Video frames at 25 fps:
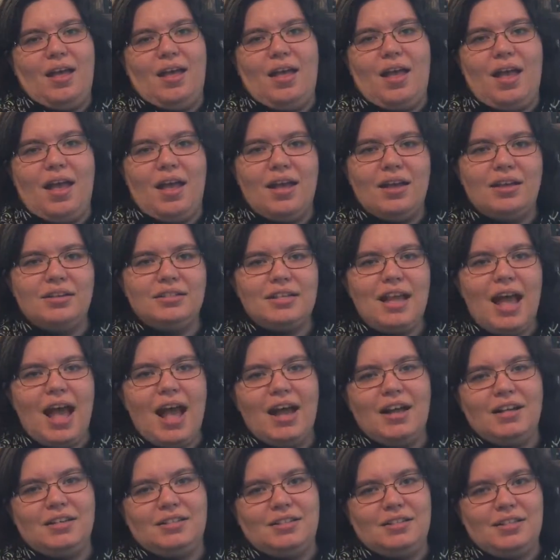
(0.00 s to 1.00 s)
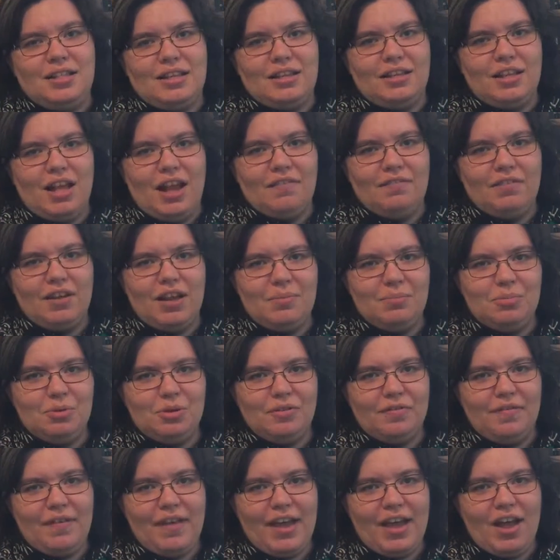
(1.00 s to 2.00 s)
And at the Lifeline Book
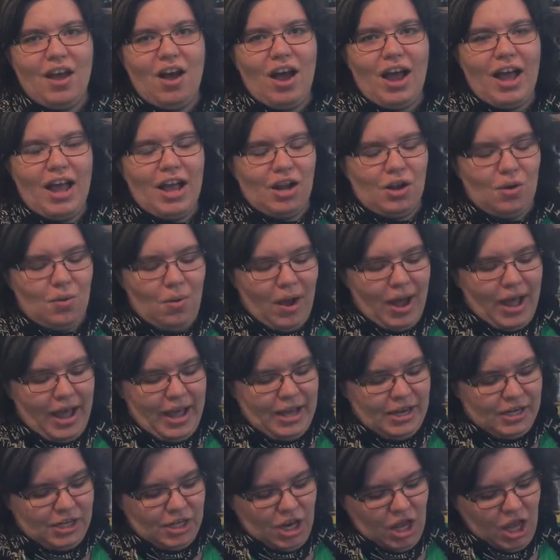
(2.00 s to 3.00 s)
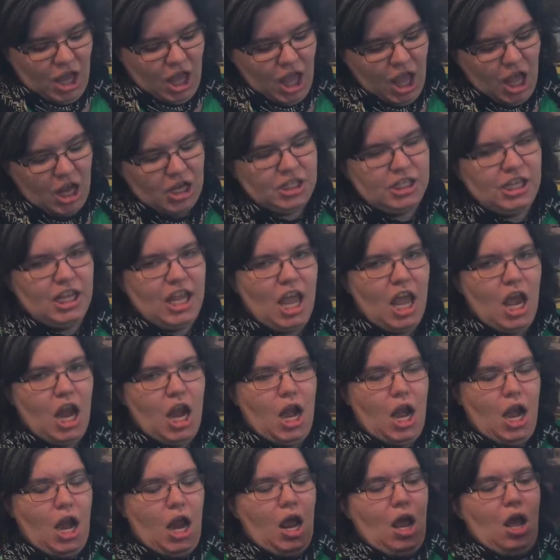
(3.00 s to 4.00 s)
Fair, I acquired
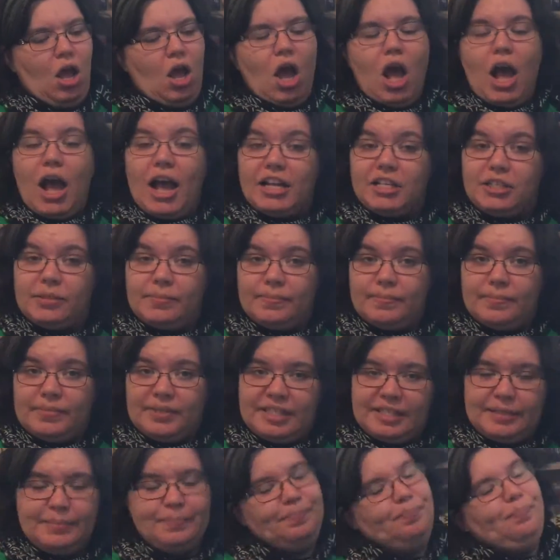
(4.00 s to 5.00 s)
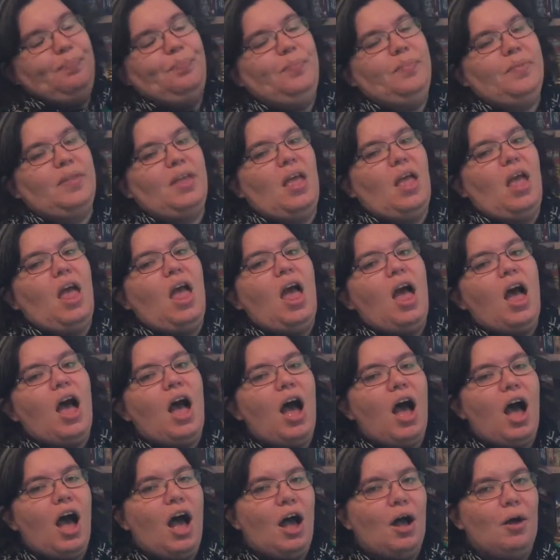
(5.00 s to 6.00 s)
10 items
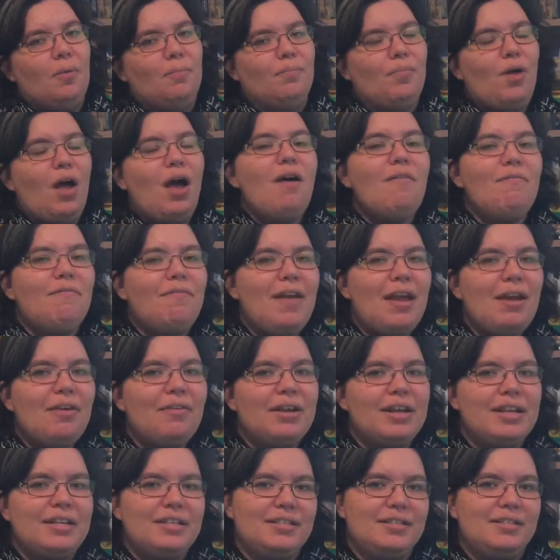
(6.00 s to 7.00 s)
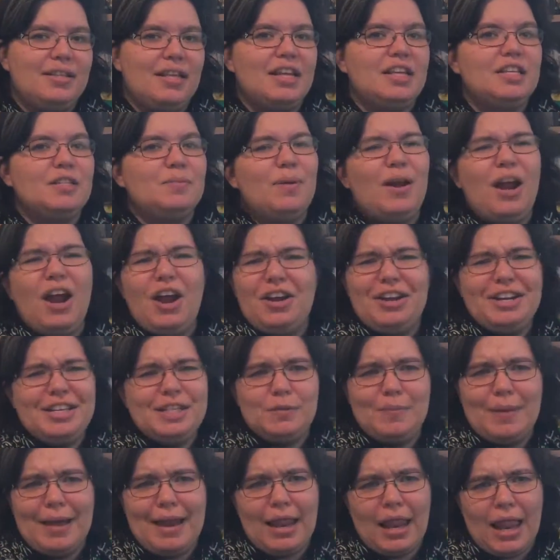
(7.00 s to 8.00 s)
of various things, but I only
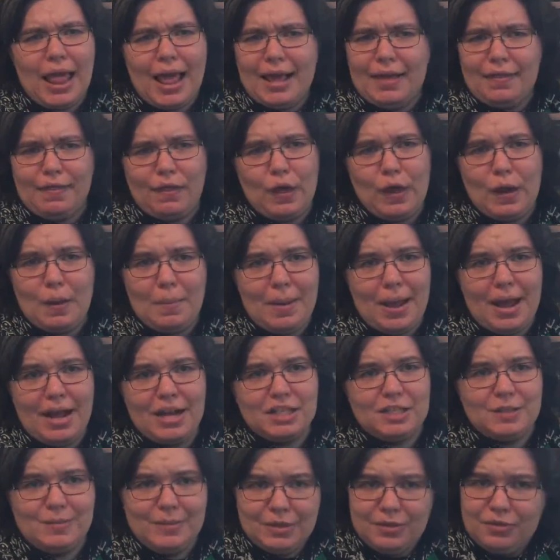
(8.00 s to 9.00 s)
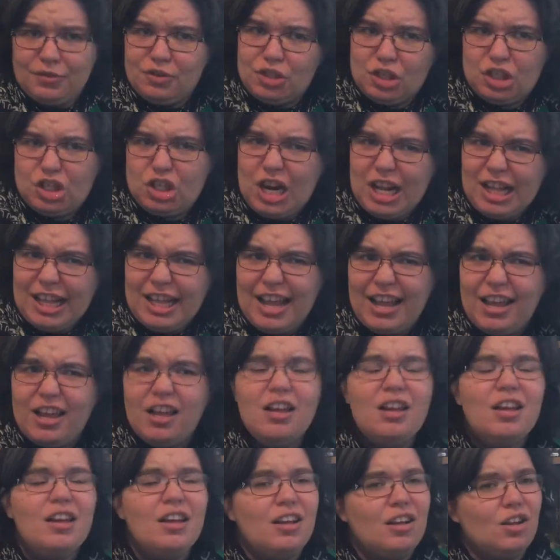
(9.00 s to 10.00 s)
spent like $30, which for Australia,
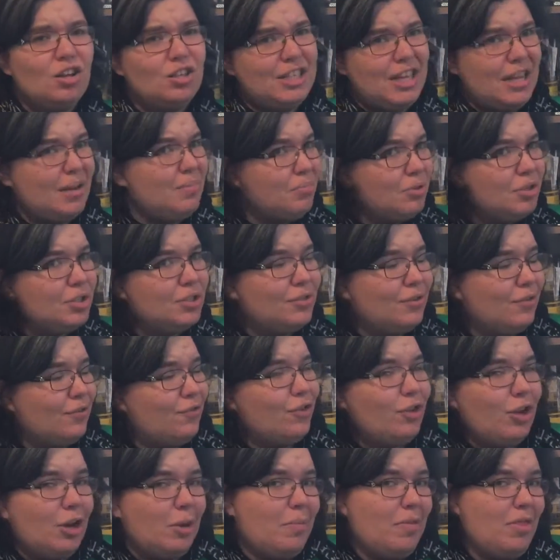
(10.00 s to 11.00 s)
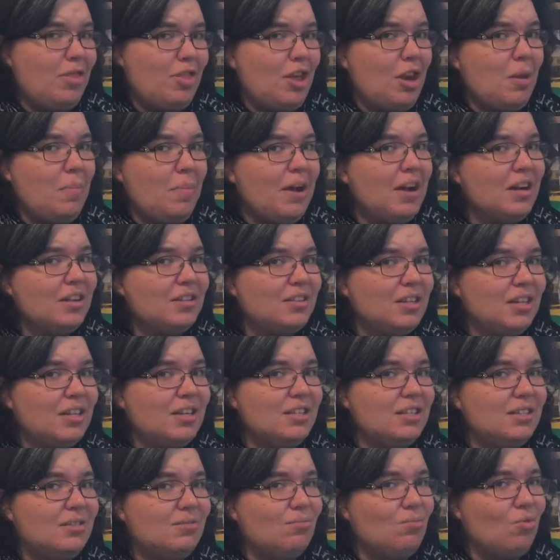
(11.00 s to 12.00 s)
10 books for $30
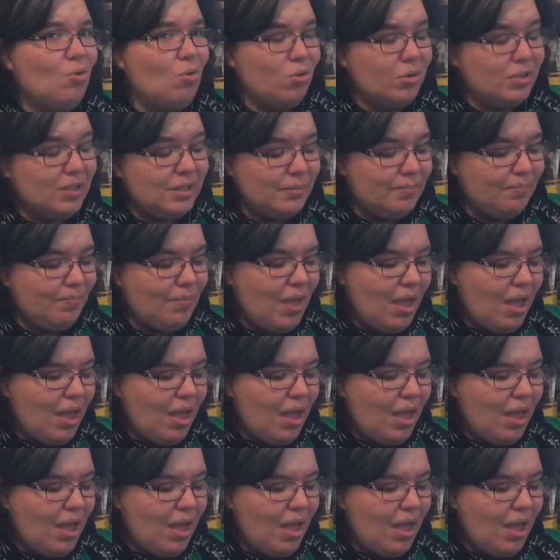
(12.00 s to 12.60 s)
is awesome.